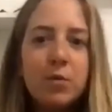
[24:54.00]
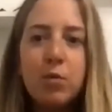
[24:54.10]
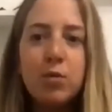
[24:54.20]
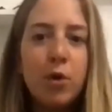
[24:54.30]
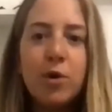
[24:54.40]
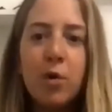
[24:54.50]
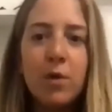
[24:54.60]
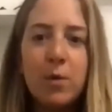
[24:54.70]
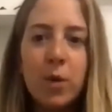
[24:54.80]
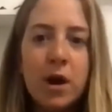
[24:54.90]
don't know
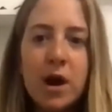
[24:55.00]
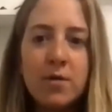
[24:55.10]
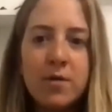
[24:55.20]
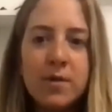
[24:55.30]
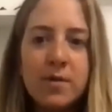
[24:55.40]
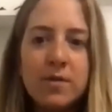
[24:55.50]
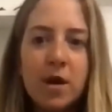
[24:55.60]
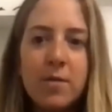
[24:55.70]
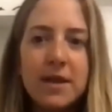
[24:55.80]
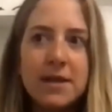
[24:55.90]
what, where i would be
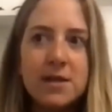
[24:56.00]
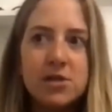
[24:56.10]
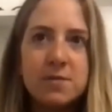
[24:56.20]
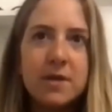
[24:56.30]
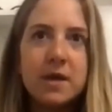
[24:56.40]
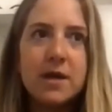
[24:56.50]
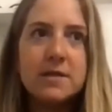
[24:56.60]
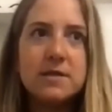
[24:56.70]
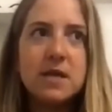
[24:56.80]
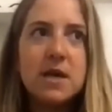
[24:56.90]
without meditation
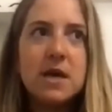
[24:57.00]
because